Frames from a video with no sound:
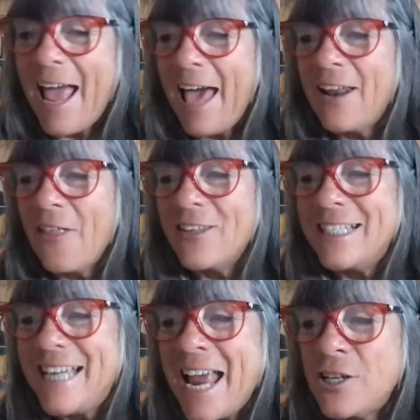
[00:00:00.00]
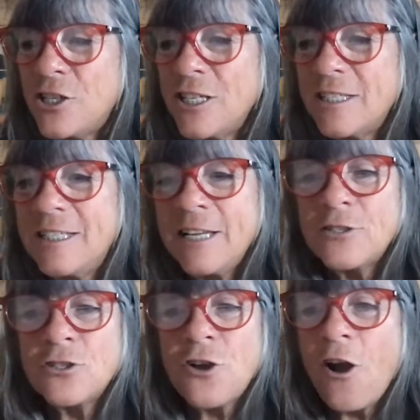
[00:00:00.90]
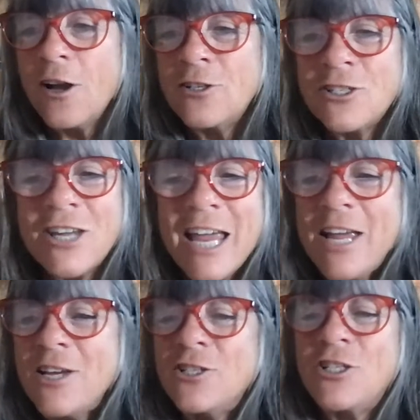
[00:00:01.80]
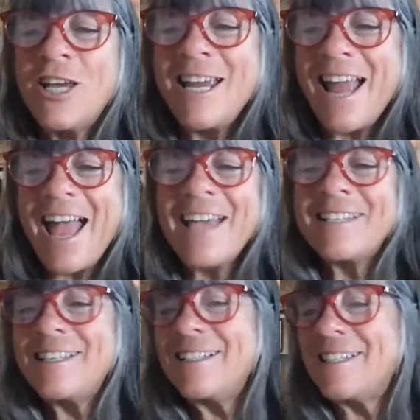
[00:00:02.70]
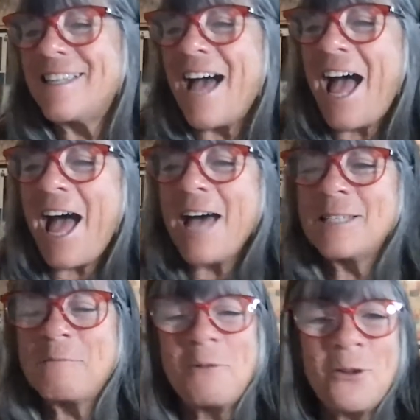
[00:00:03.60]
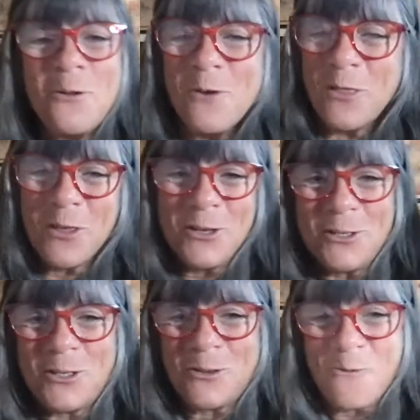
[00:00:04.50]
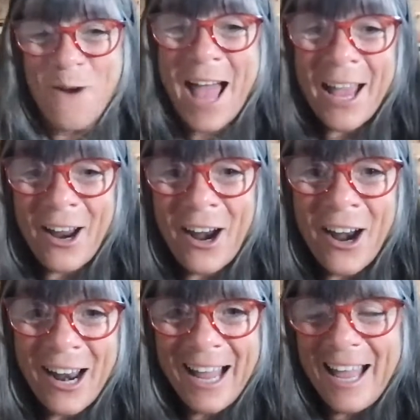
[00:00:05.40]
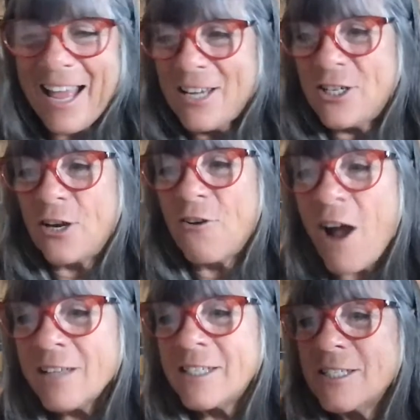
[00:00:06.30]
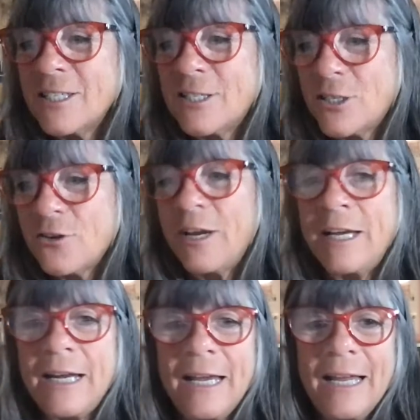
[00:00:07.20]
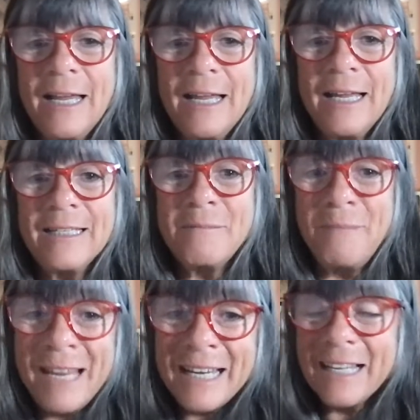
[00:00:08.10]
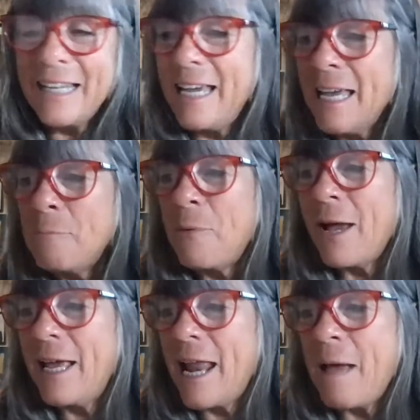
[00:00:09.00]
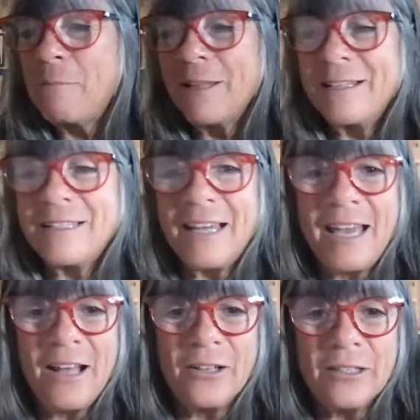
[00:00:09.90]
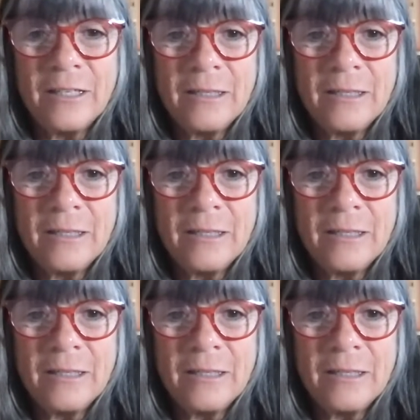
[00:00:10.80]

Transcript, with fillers: And on the day she's discharged, she exits the hospital with a swagger. She crosses the street, is immediately hit by an ambulance and killed.